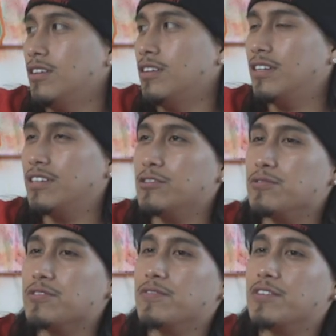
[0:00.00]
Yeah, it's
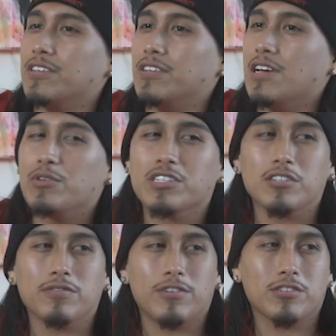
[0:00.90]
always fun. I
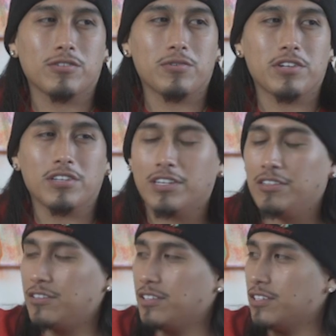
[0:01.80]
myself also want to like
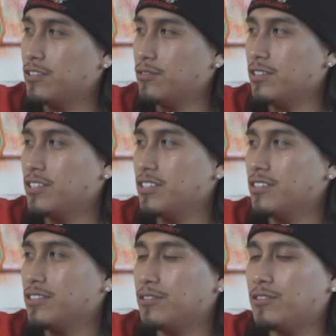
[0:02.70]
learn how to do all that,
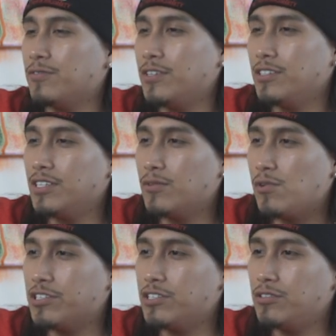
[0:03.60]
yeah. So it's fun like
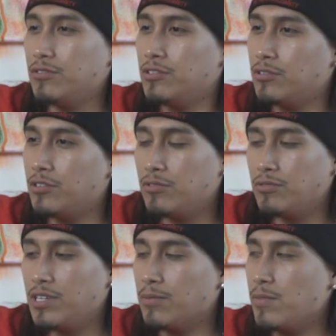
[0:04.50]
watching you do your own
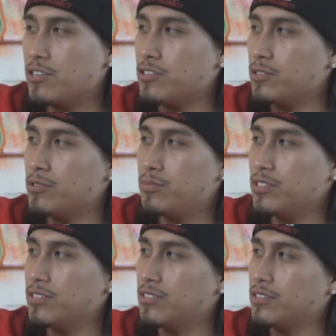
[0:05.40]
like mashups or mixes.